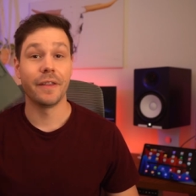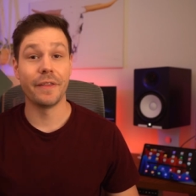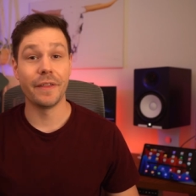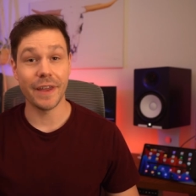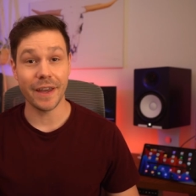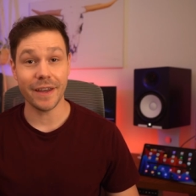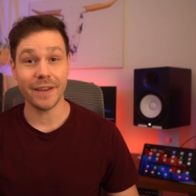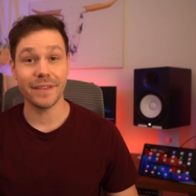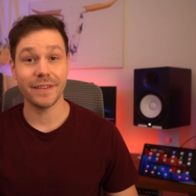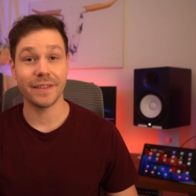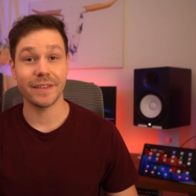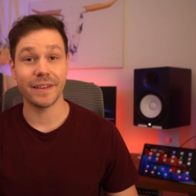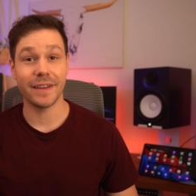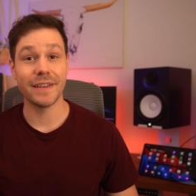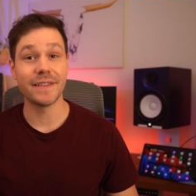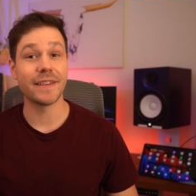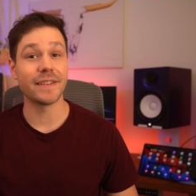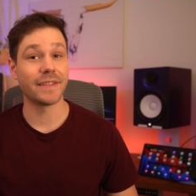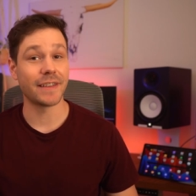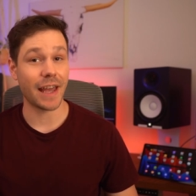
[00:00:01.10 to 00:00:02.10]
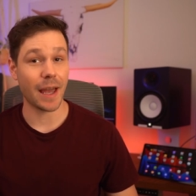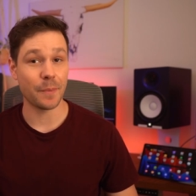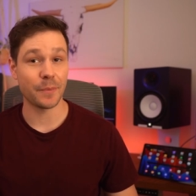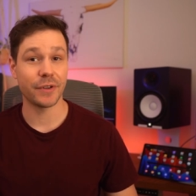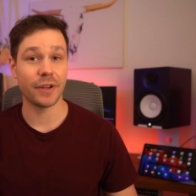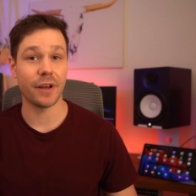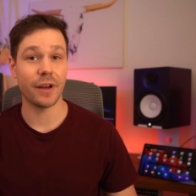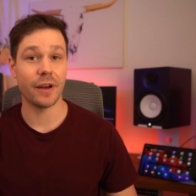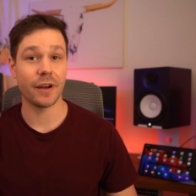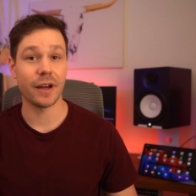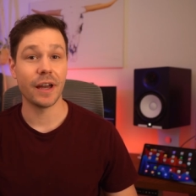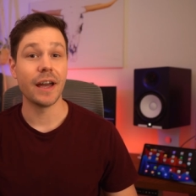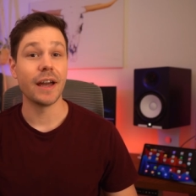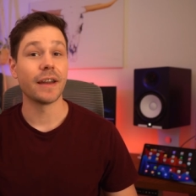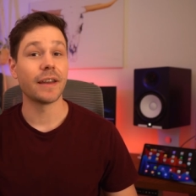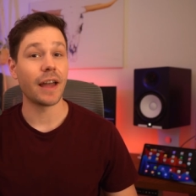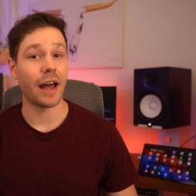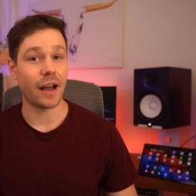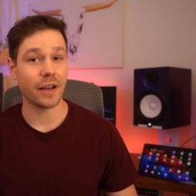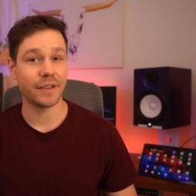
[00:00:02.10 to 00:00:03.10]
This is a Samsung
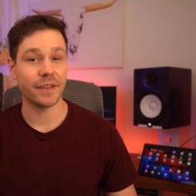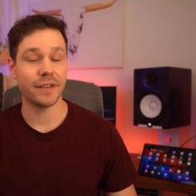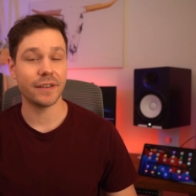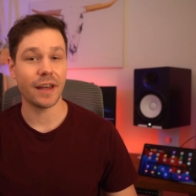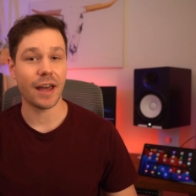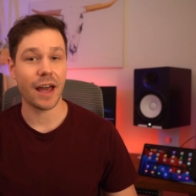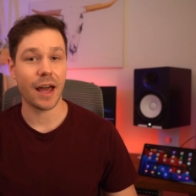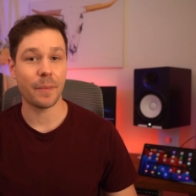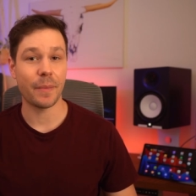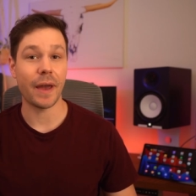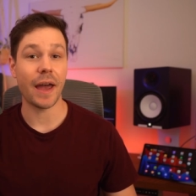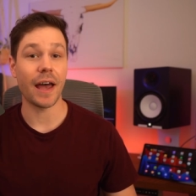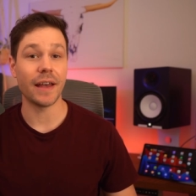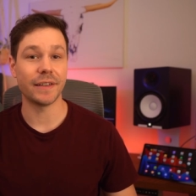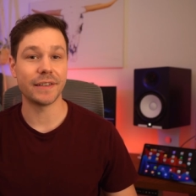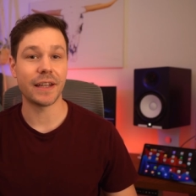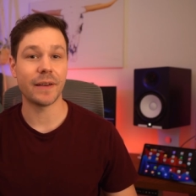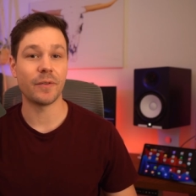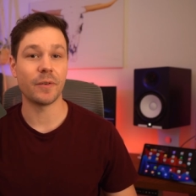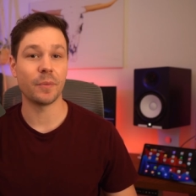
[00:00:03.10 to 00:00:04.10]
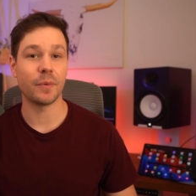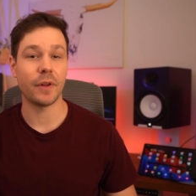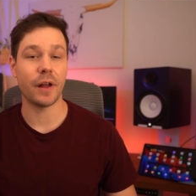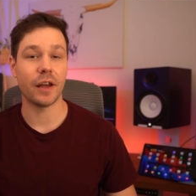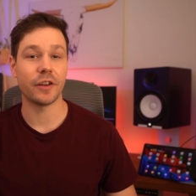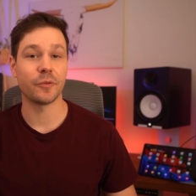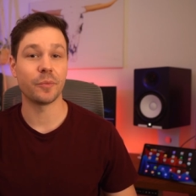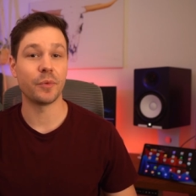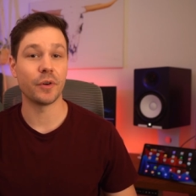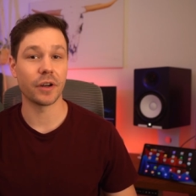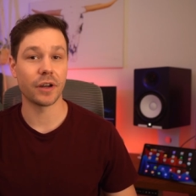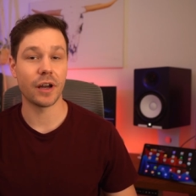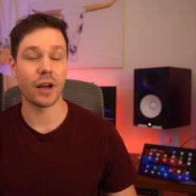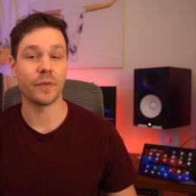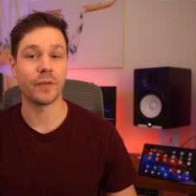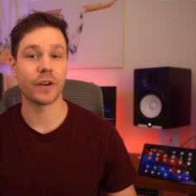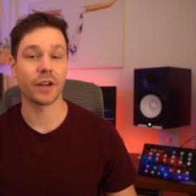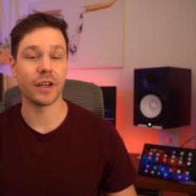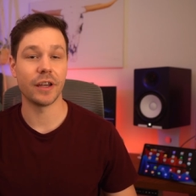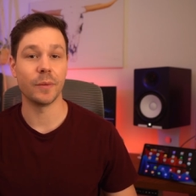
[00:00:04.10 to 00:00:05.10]
Galaxy Tab S7 Plus book
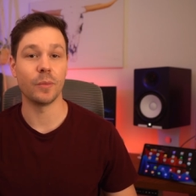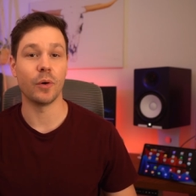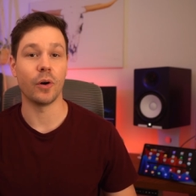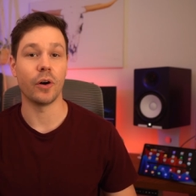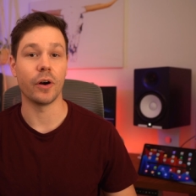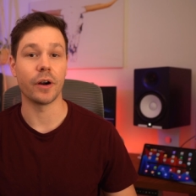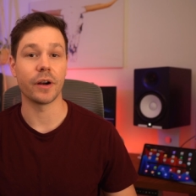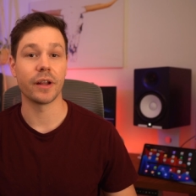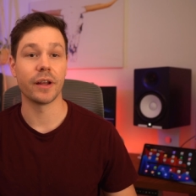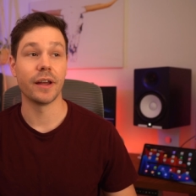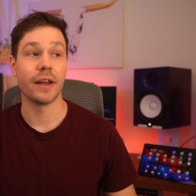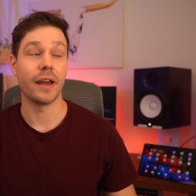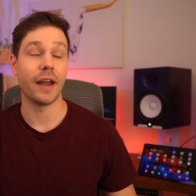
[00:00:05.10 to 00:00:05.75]
cover keyboard.